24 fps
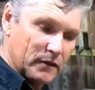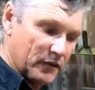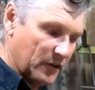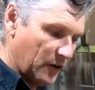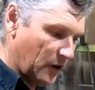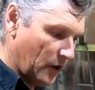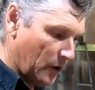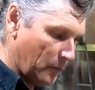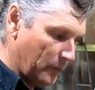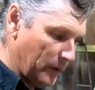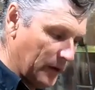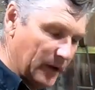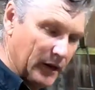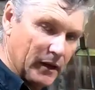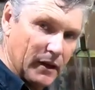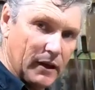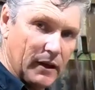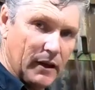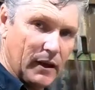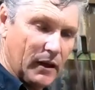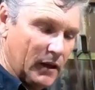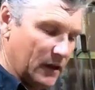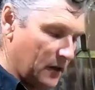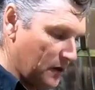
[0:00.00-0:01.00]
to go in
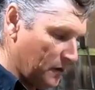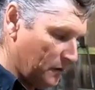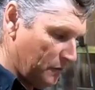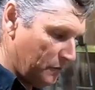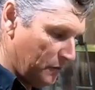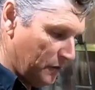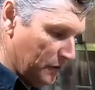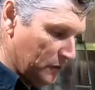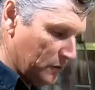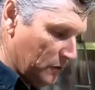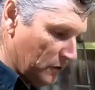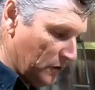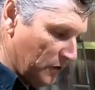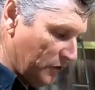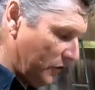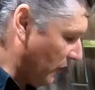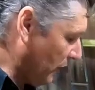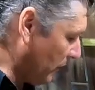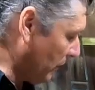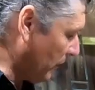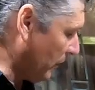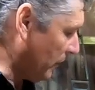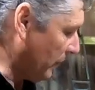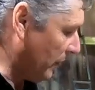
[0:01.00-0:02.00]
here and fill all this
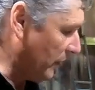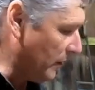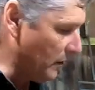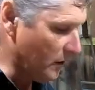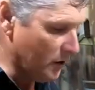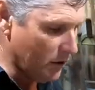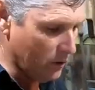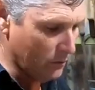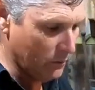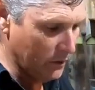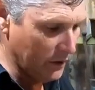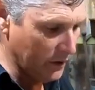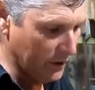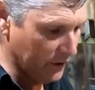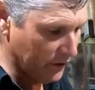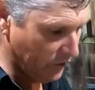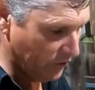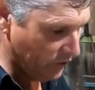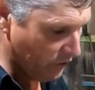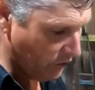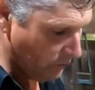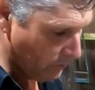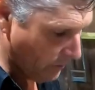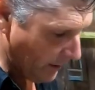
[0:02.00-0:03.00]
area in, I want to get
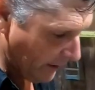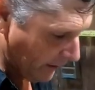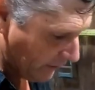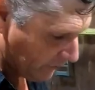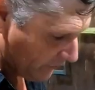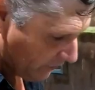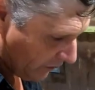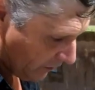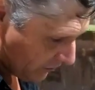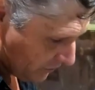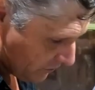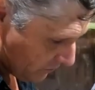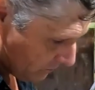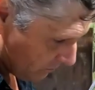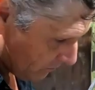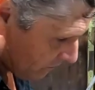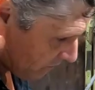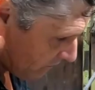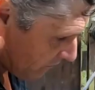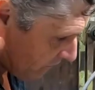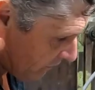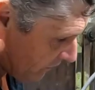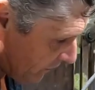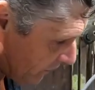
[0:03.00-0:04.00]
this new back section
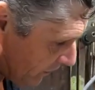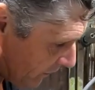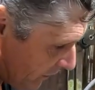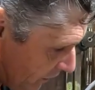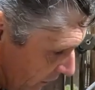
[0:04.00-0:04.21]
fitted